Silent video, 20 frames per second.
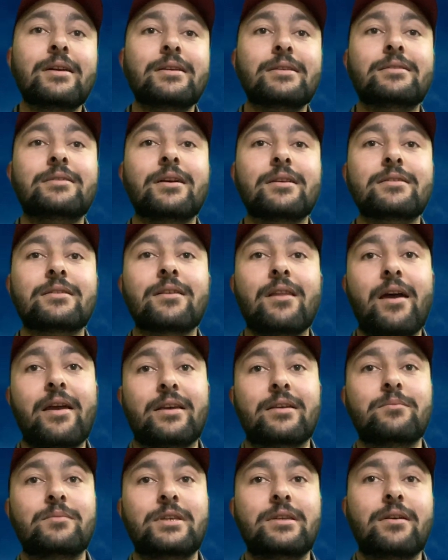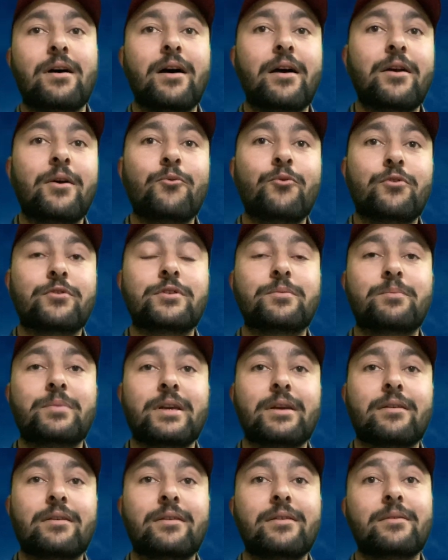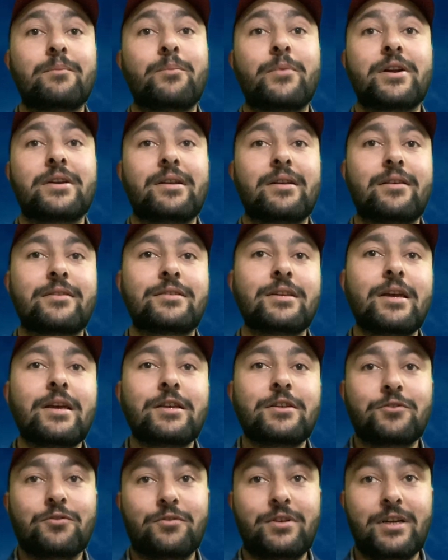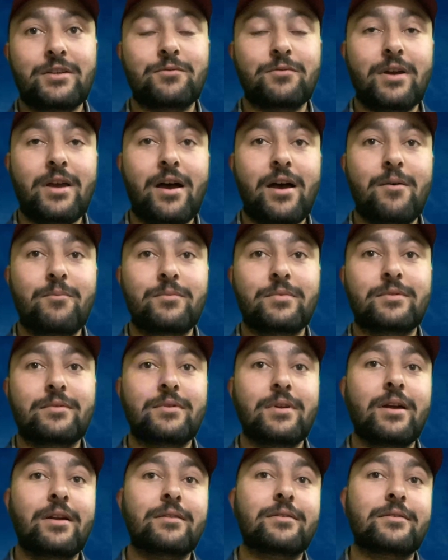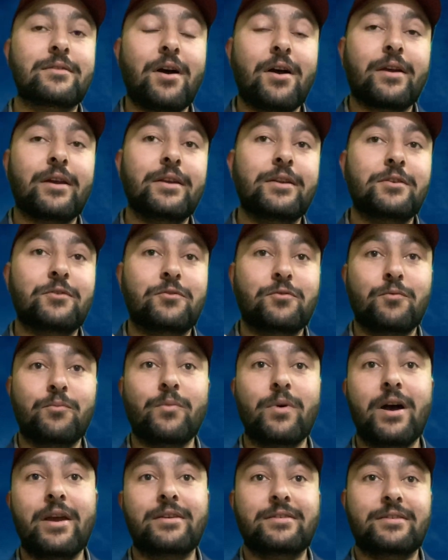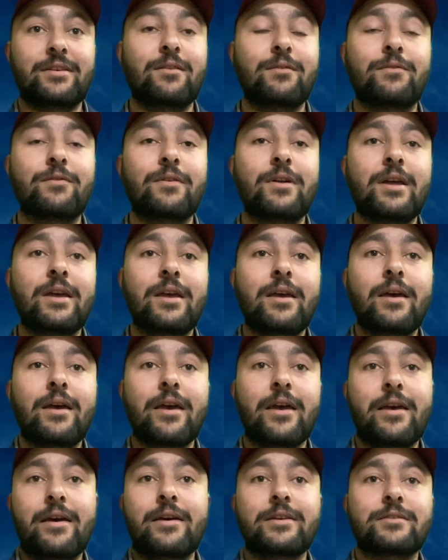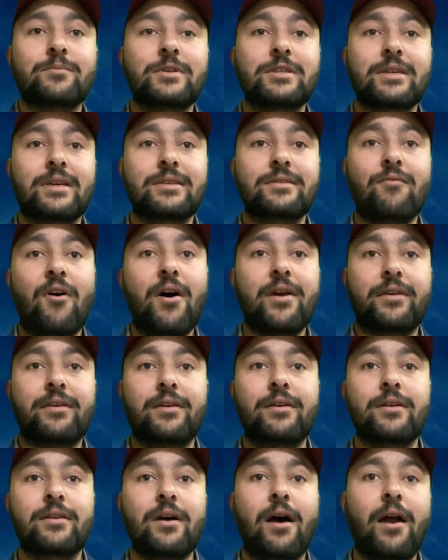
just like me, I have no speaking partners, so that's why I'm talking to myself as much as I can.